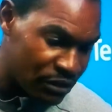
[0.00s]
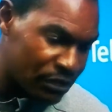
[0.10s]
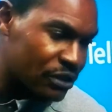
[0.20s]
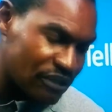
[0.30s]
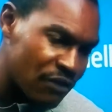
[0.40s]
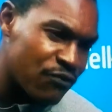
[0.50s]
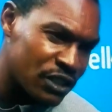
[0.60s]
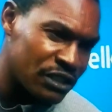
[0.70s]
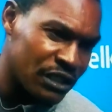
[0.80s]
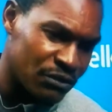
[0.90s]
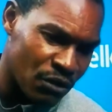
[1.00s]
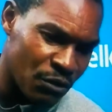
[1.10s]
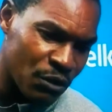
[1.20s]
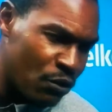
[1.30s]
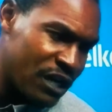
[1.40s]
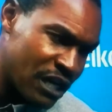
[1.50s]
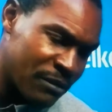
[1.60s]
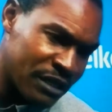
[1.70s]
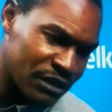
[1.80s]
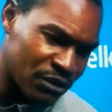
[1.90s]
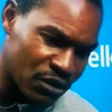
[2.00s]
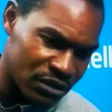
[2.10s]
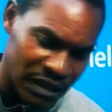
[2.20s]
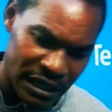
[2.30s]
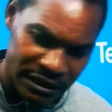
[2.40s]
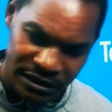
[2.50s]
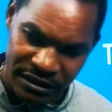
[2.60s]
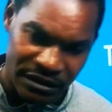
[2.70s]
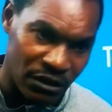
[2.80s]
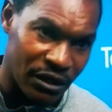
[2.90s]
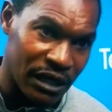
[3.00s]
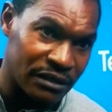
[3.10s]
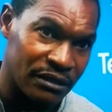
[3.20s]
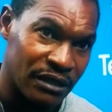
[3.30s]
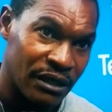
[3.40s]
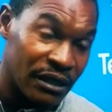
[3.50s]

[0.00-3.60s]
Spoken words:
it's unfortunate, you know, we end up getting those 6 yellow cards.